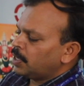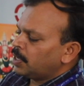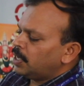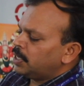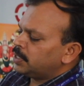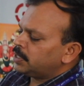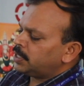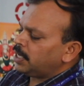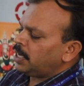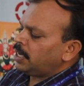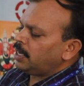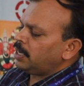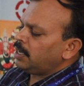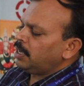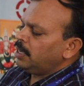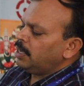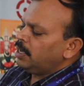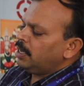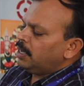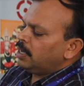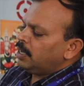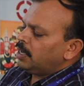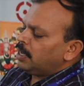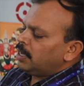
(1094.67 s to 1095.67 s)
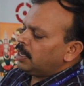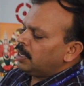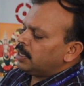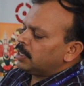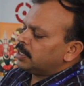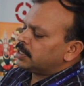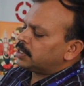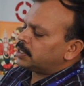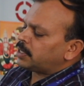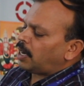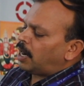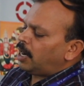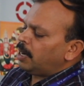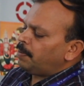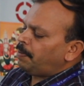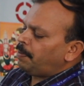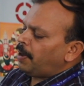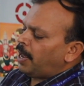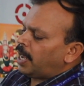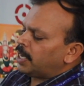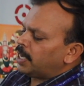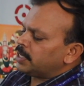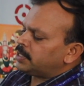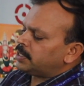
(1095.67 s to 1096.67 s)
See, salt
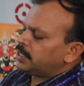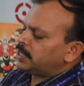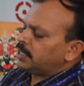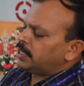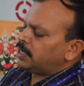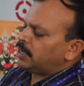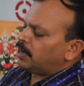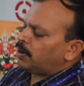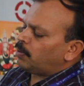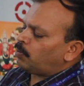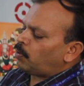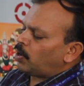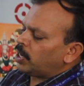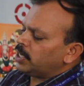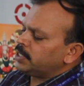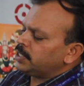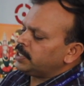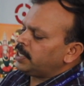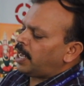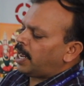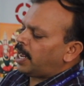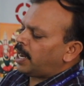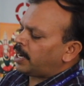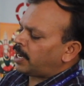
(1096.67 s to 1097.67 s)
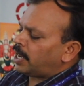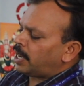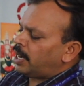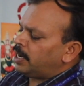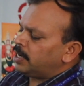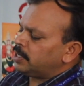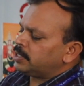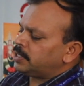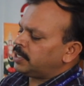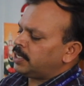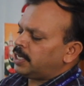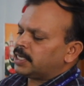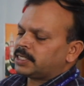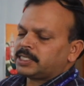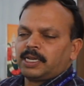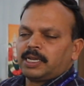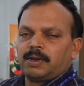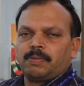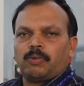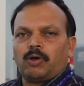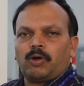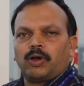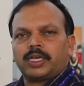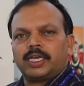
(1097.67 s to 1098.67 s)
by acid. What is the
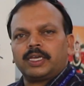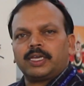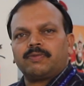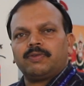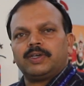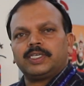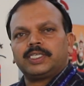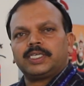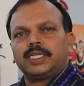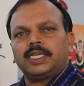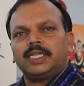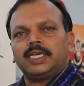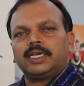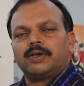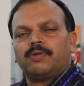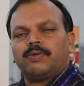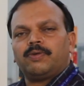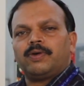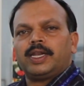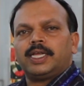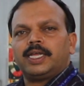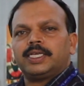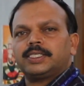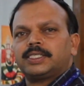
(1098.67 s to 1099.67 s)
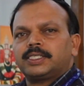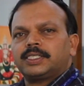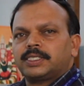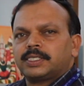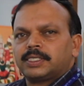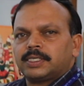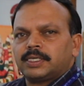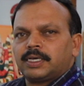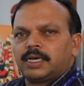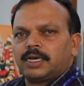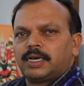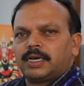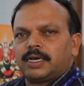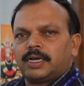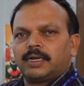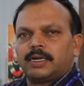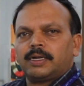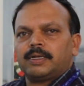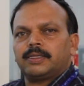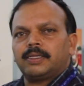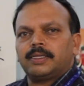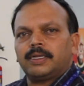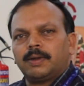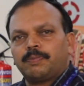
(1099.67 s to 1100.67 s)
Anderson-Essenbach equation equivalence?
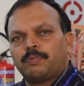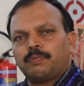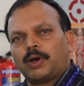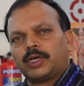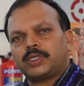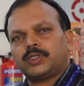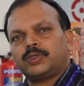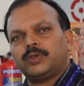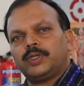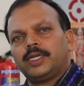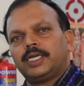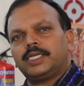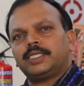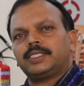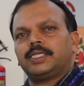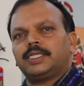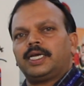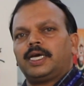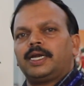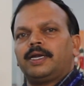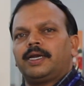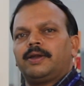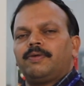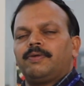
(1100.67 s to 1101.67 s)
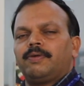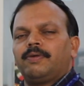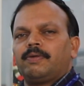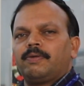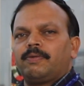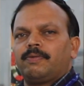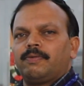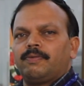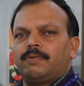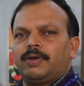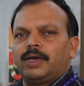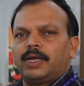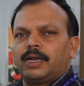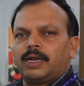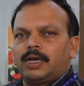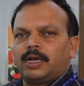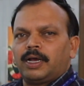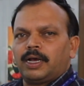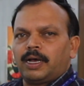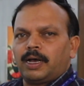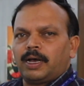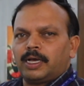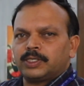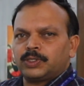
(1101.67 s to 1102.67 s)
Postulates we are
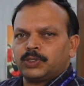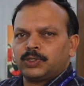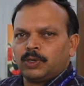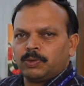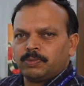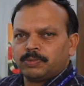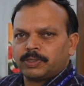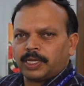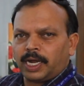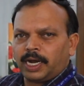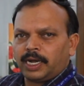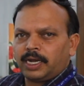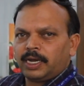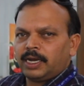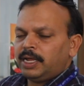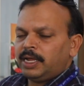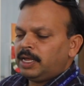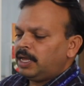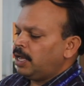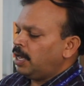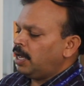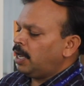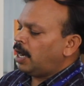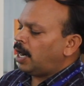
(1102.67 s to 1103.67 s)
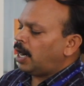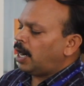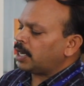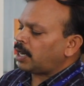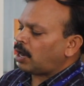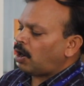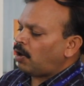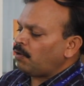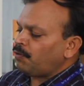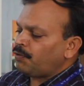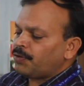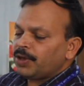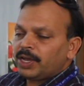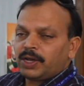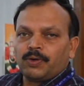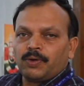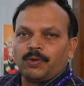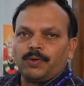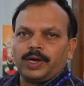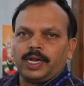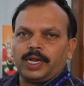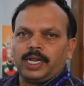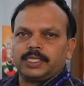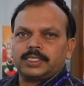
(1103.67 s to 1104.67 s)
assumed that. At off
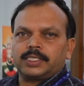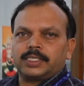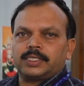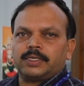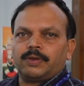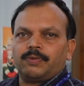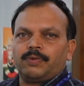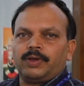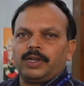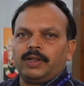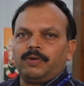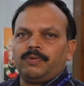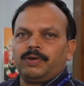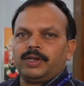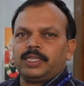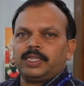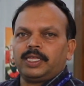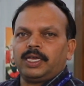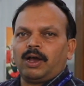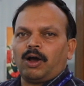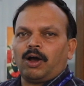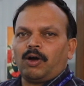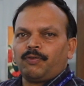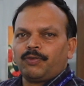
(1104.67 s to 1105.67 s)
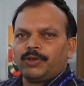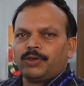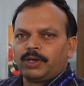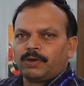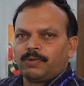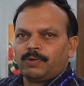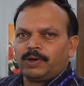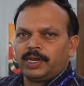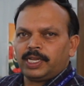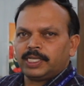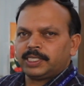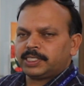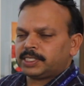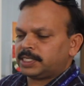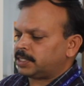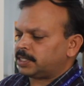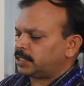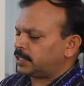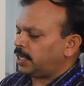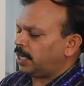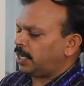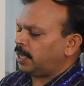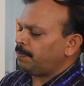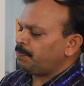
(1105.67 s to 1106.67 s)
equivalence, whenever the off equivalence
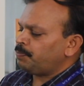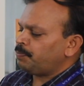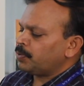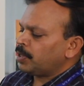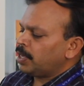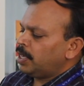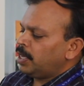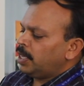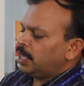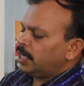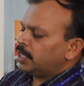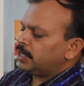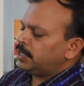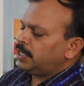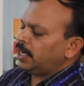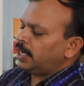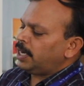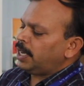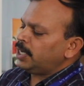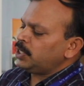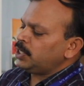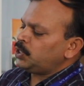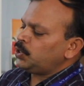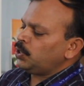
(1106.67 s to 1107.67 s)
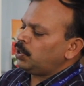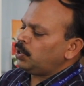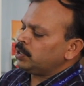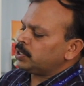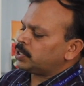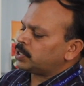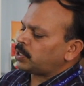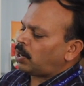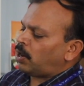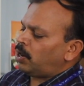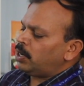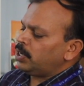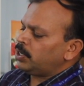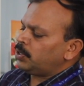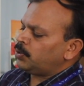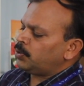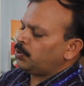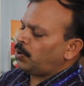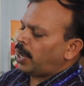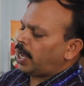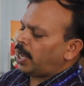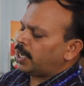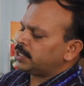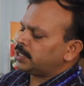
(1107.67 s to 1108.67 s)
is there, the ratio of salt
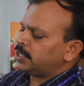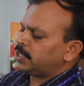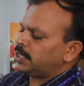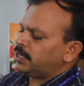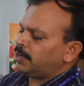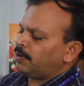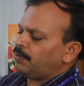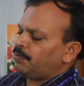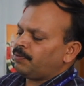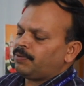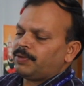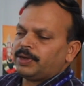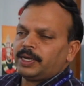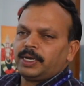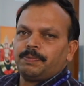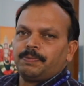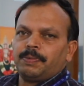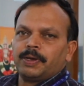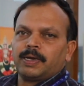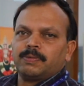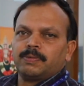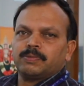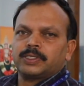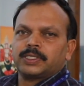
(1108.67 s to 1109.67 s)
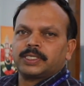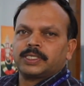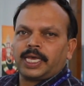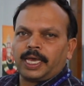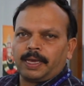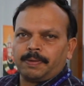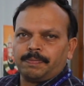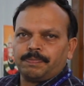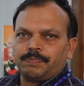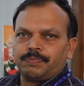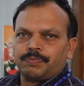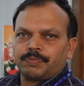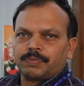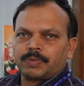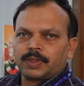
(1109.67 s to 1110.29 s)
to acid it becomes same.